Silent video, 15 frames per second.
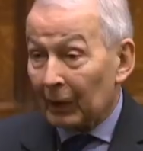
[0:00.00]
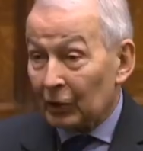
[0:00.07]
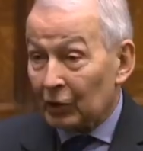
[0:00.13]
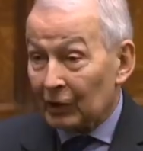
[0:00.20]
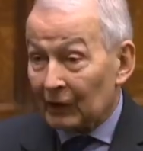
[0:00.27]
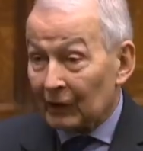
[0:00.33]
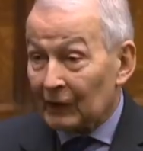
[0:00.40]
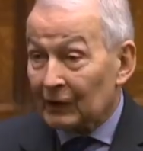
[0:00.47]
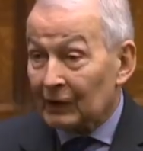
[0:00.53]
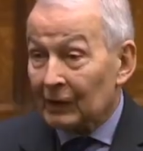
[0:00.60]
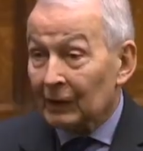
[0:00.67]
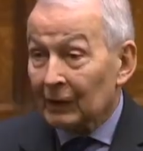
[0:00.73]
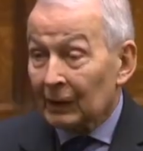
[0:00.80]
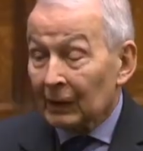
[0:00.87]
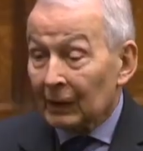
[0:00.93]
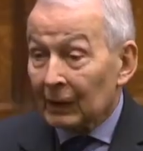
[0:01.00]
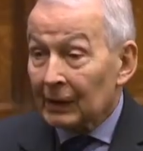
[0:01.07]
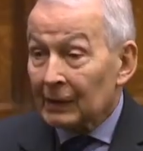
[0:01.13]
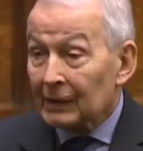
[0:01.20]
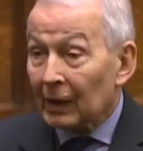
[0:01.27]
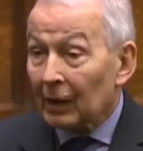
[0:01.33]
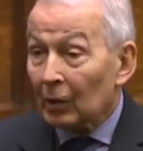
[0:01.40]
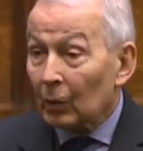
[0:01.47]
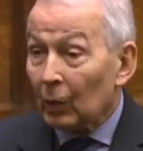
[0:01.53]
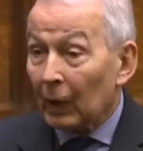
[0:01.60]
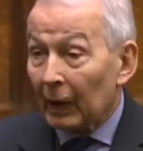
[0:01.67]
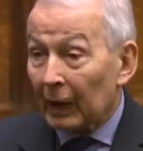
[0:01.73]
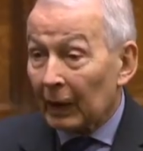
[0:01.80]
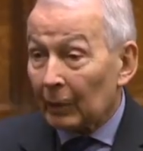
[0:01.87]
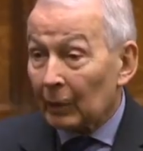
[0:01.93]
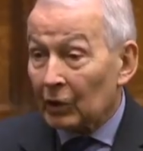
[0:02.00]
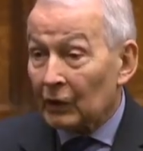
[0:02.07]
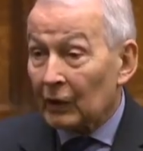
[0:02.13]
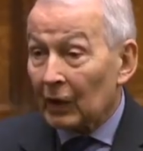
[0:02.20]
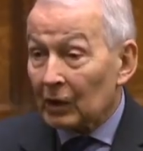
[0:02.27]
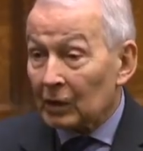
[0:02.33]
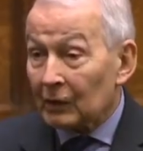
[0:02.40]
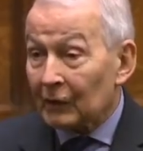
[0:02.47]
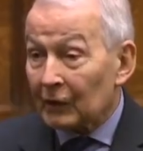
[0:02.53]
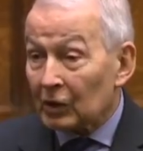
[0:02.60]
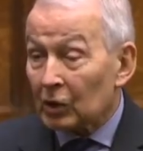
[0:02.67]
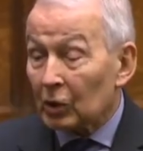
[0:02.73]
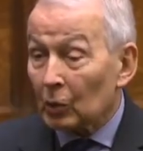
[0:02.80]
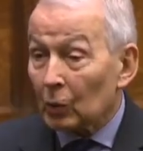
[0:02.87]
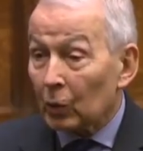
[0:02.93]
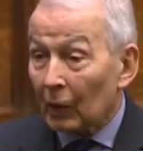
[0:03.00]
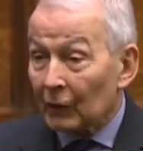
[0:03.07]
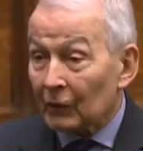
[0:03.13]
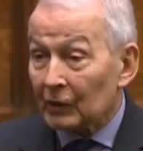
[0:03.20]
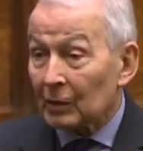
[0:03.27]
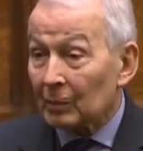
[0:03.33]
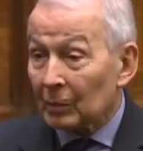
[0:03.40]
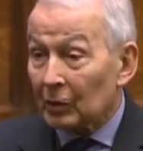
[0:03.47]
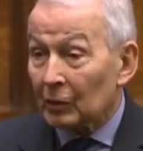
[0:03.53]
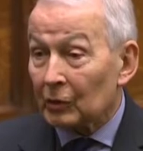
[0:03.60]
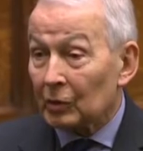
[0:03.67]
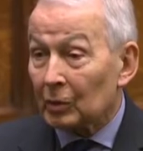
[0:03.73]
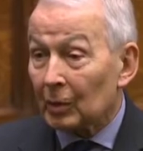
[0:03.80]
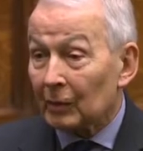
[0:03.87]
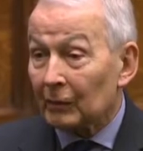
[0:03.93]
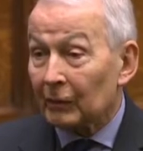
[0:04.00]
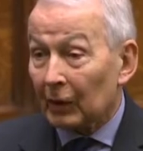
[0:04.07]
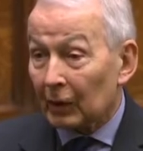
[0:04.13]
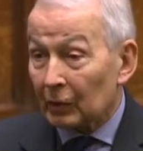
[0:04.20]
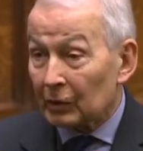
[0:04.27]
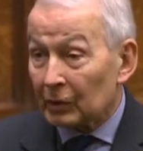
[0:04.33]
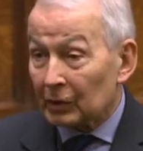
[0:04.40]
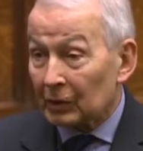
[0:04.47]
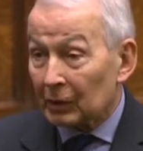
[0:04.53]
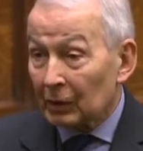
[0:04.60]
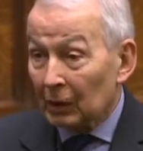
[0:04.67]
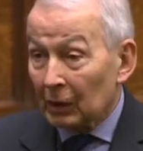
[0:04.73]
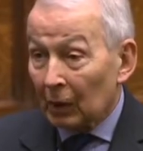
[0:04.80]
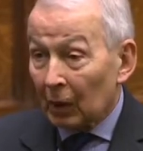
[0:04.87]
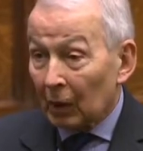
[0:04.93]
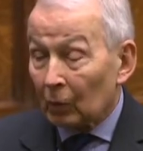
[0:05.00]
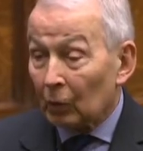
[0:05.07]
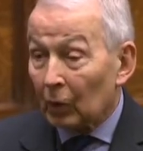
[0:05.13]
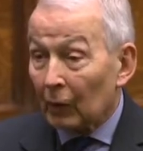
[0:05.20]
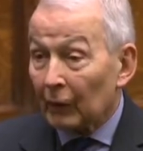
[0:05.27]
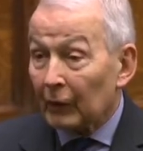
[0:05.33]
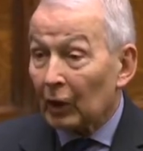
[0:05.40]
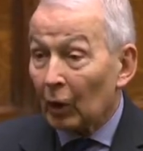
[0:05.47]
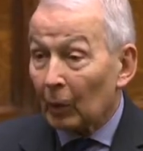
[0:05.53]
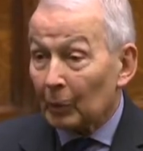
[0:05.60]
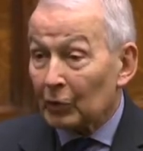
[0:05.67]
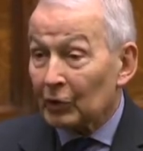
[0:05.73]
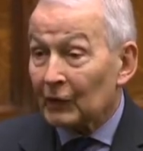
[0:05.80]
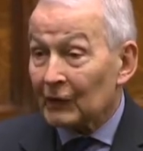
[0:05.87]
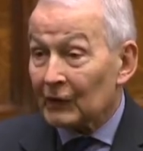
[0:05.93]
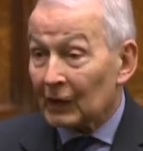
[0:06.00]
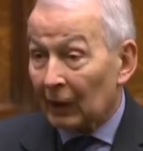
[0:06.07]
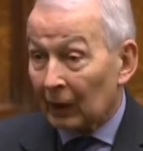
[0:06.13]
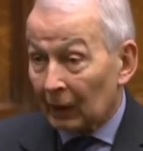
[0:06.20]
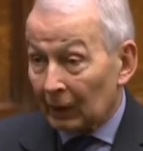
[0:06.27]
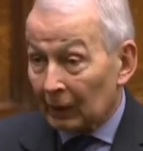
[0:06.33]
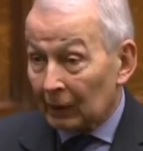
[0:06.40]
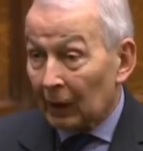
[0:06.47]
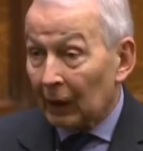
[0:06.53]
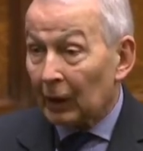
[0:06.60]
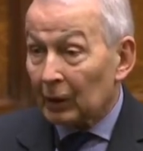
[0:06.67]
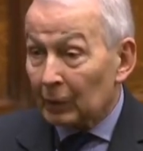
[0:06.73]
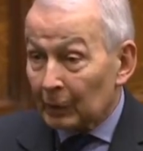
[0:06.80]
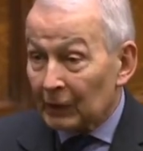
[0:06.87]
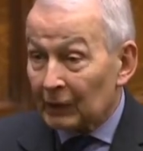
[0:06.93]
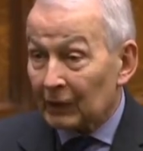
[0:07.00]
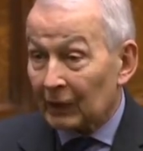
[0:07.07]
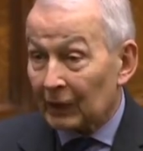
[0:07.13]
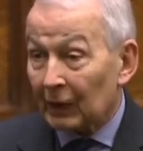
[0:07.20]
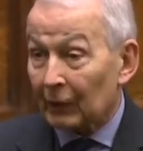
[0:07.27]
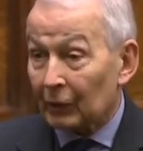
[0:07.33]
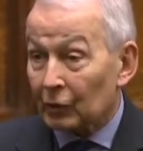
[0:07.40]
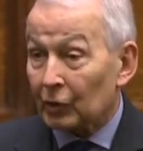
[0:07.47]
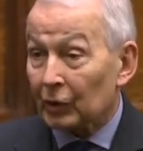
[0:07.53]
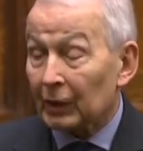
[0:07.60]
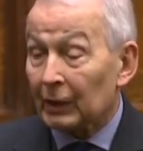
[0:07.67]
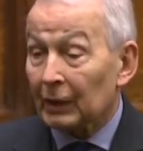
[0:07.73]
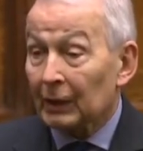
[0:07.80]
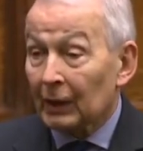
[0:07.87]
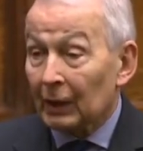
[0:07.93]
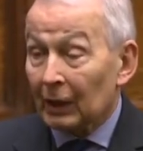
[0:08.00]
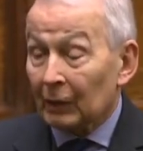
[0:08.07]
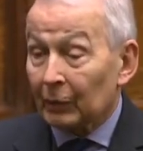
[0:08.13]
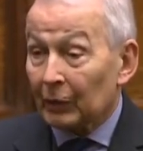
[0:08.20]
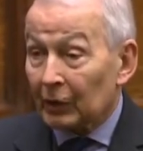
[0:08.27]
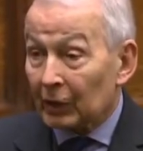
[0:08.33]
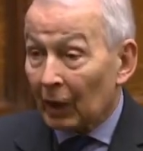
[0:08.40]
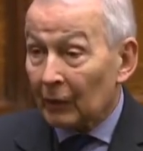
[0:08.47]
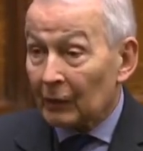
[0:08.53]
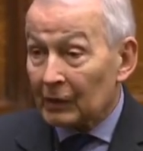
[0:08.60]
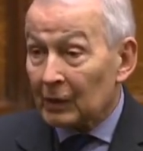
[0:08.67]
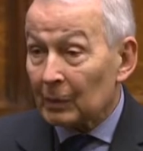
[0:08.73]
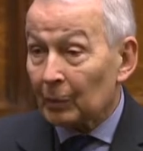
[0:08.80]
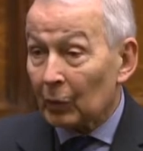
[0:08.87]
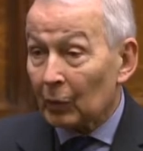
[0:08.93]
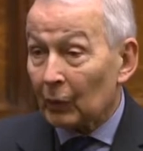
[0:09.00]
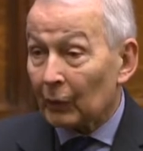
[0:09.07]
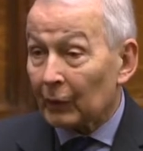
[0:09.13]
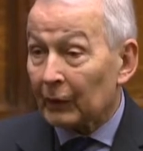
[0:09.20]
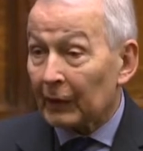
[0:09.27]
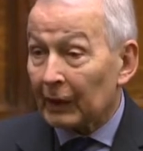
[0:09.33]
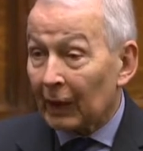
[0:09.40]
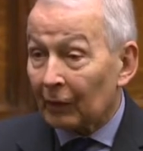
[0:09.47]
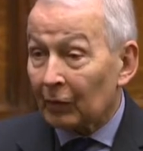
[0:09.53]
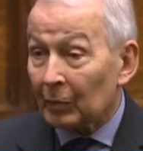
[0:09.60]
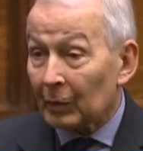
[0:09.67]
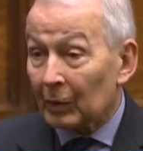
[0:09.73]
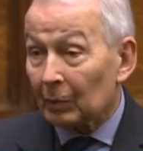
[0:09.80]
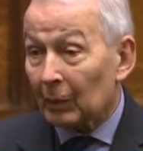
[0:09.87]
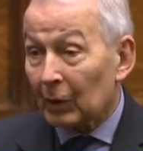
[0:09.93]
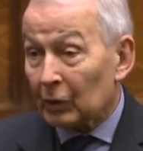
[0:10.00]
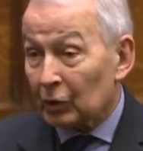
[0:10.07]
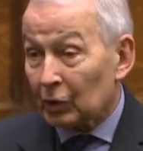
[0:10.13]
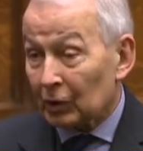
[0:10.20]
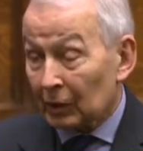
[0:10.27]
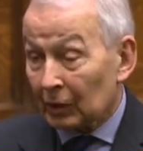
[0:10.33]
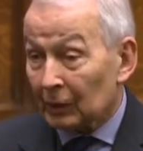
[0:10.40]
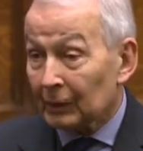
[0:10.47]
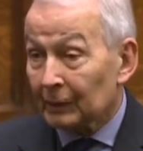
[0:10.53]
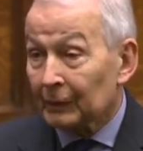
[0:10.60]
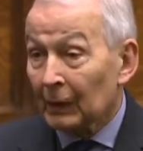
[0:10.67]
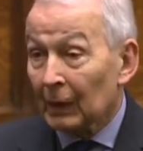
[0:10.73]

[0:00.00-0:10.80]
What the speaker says: benches, is there a way which those of us who want to move to a vote on what the options are open to the country if we don't support the government motion,